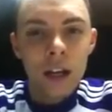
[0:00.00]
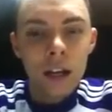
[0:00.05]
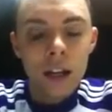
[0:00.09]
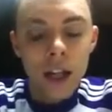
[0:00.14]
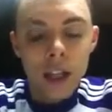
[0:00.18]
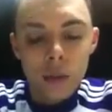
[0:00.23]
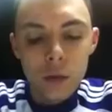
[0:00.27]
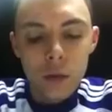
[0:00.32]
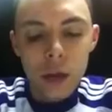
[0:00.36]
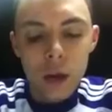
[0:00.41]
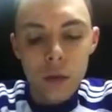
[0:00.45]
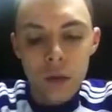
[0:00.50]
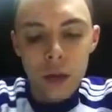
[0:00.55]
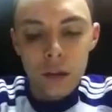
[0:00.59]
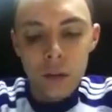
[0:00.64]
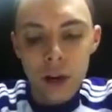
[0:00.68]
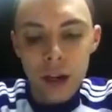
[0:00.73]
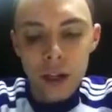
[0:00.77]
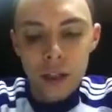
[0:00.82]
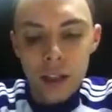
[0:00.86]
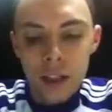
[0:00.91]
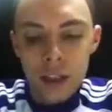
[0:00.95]

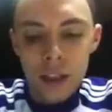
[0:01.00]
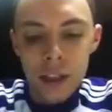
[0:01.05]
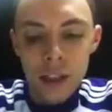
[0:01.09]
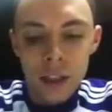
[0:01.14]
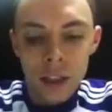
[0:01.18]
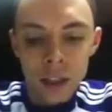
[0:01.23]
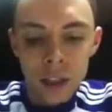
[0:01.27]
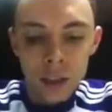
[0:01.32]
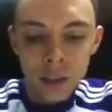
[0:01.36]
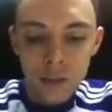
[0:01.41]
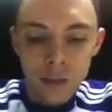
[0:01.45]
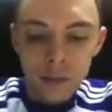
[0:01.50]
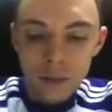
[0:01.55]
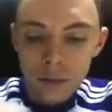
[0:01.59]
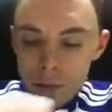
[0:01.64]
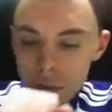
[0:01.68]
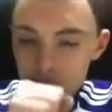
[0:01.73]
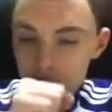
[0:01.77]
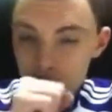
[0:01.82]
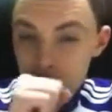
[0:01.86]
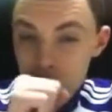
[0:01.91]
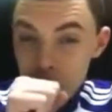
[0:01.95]
got
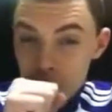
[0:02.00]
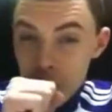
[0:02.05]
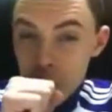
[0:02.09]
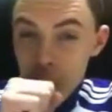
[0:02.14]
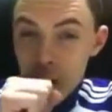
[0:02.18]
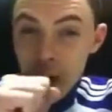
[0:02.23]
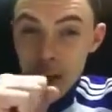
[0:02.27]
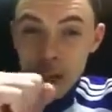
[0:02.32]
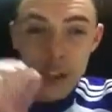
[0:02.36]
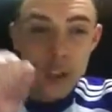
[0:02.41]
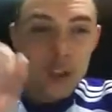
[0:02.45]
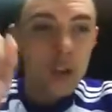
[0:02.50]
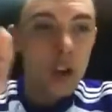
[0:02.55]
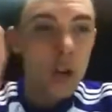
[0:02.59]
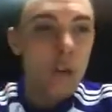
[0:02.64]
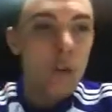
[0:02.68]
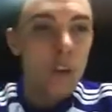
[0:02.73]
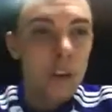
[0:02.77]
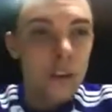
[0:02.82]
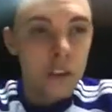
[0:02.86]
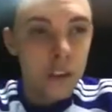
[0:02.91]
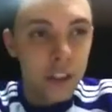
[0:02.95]
the
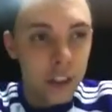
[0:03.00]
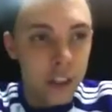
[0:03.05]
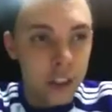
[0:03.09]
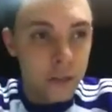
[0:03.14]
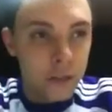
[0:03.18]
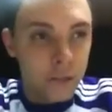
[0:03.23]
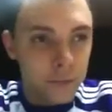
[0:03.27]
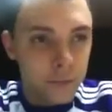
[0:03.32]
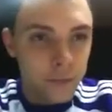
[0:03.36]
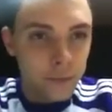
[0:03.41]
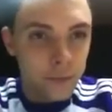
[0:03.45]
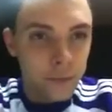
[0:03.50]
dream or the vision.